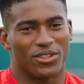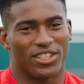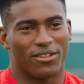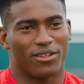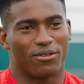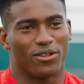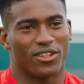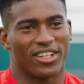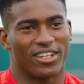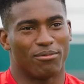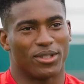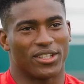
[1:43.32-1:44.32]
never
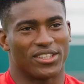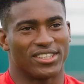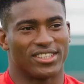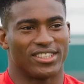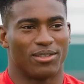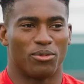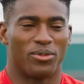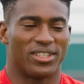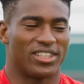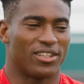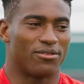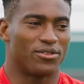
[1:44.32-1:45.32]
forget because it's a
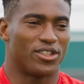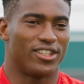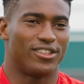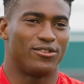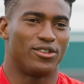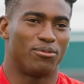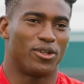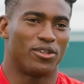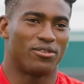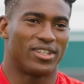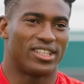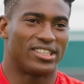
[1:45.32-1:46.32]
moment I've really dreamed
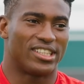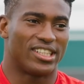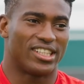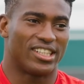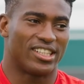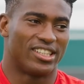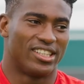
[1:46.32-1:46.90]
of and uh,